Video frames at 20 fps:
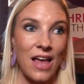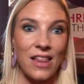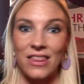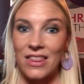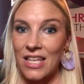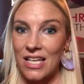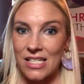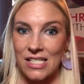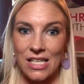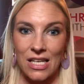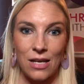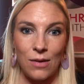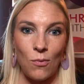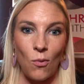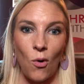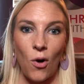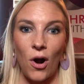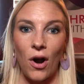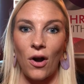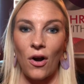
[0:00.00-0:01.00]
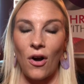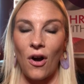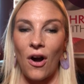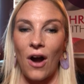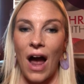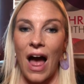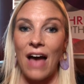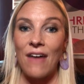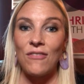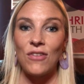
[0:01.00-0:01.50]
this anymore,
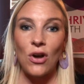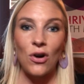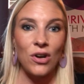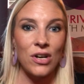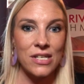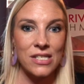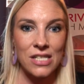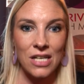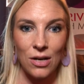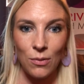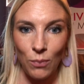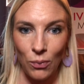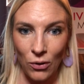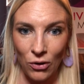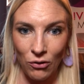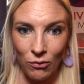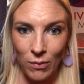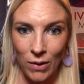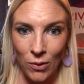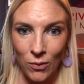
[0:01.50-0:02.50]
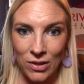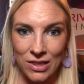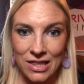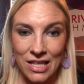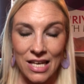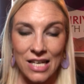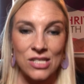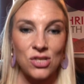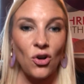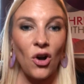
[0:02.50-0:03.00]
or I've noticed an improvement with
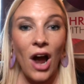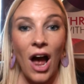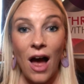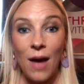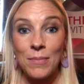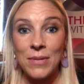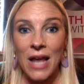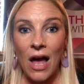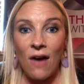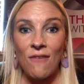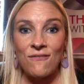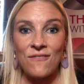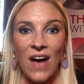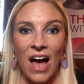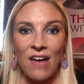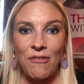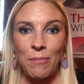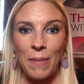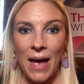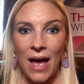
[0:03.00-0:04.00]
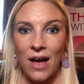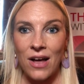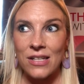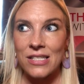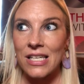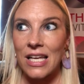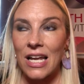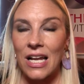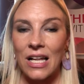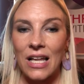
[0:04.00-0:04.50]
this, or I'm down 5
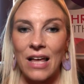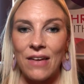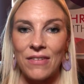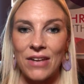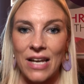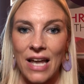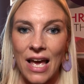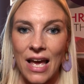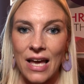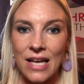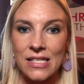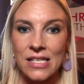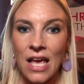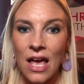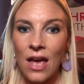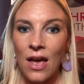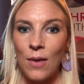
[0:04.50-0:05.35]
pounds in 11 days